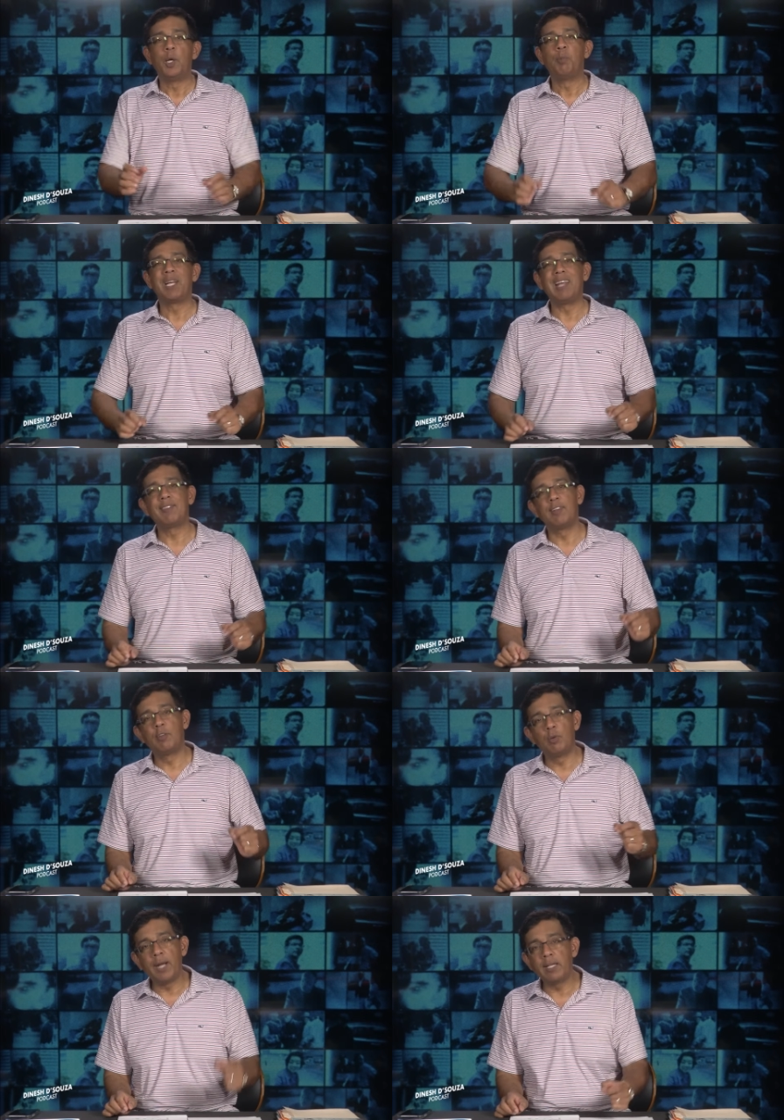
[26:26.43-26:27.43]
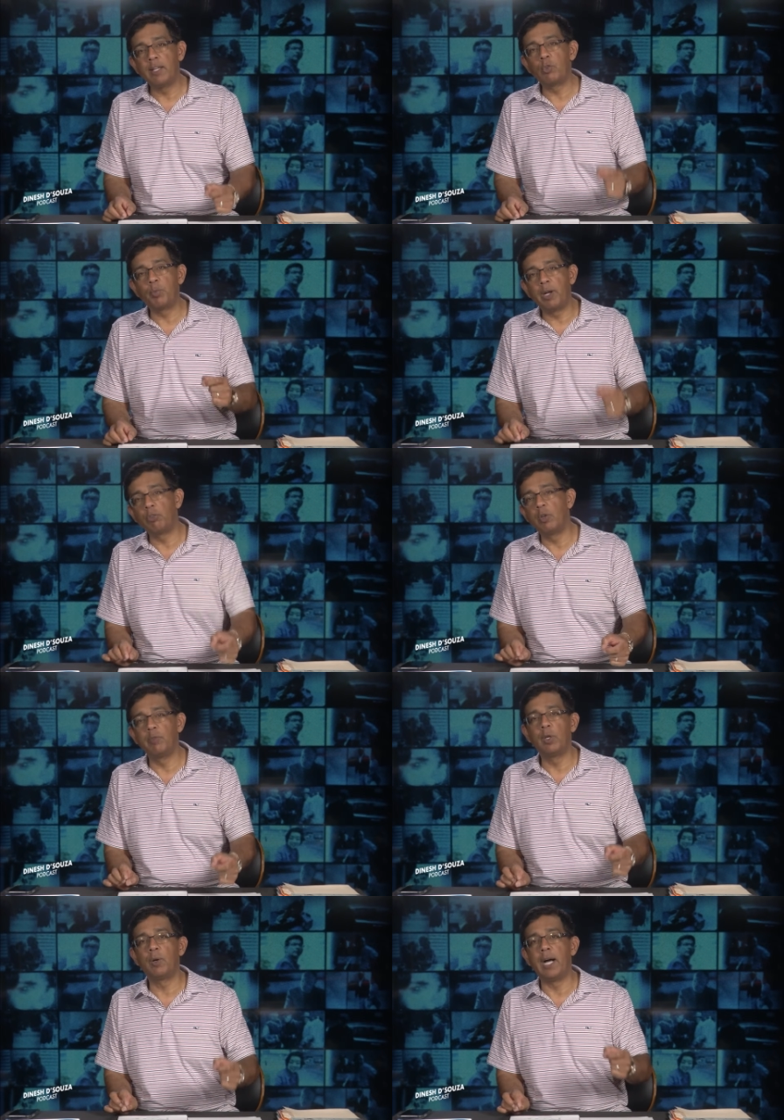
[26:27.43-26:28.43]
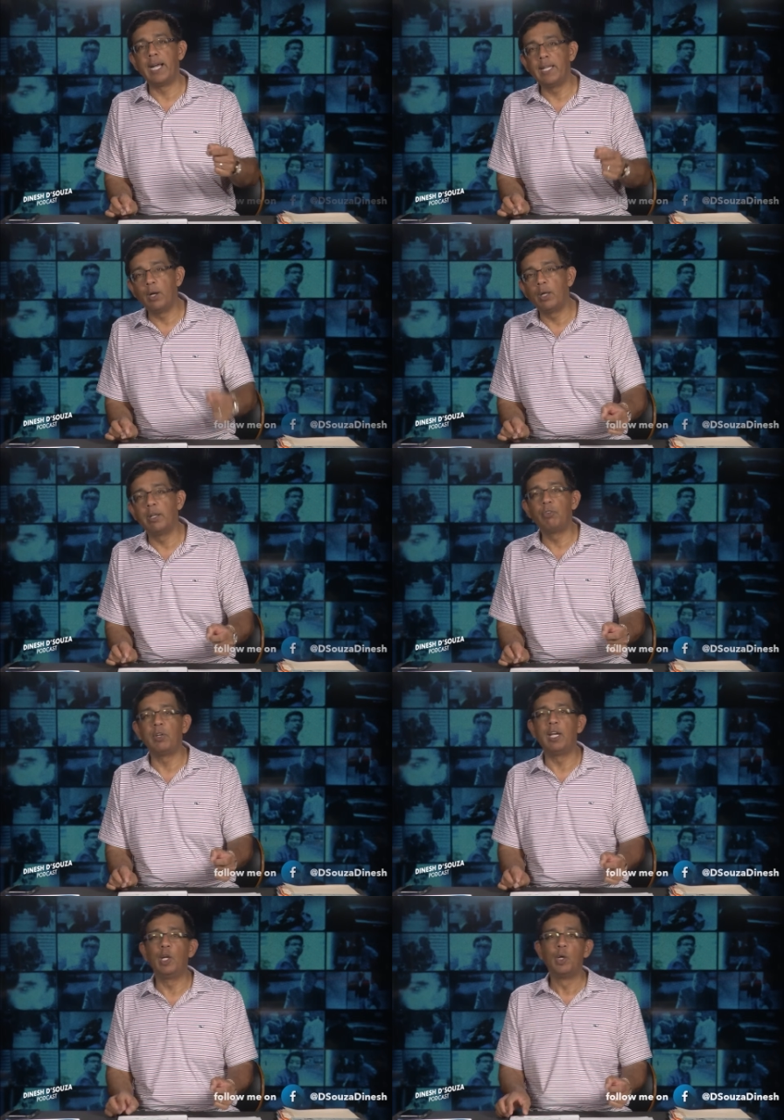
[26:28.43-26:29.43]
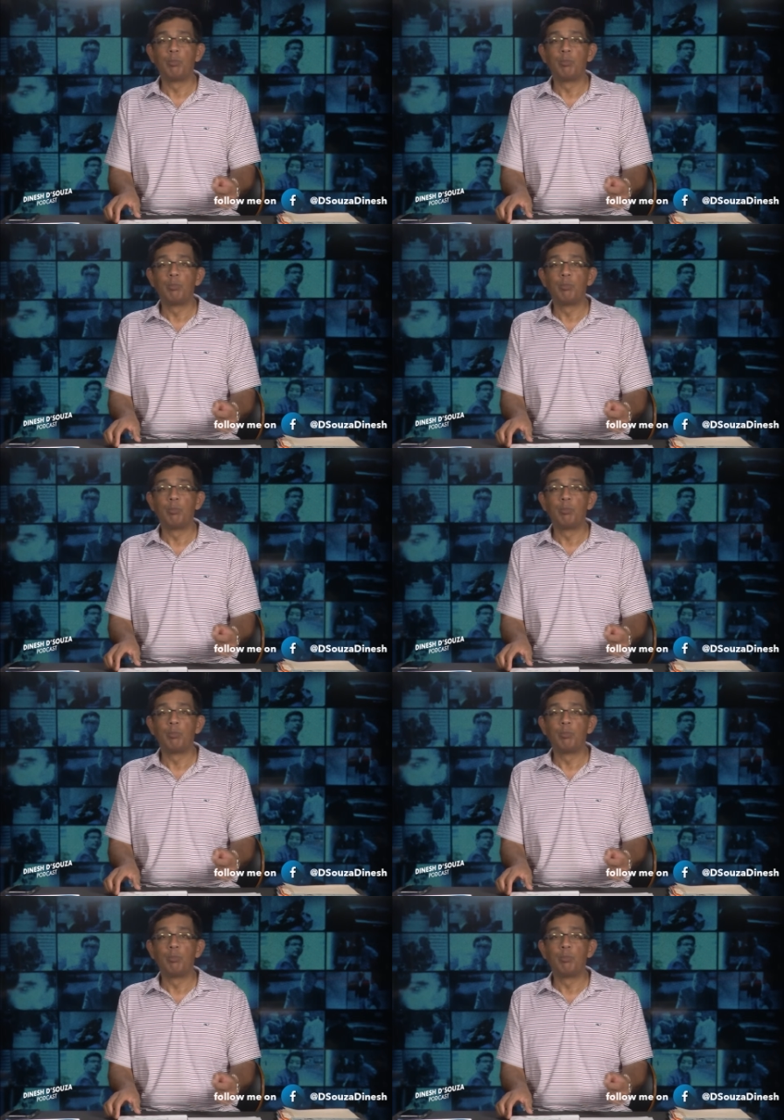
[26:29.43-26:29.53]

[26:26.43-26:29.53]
but as a direct expression of your ideology,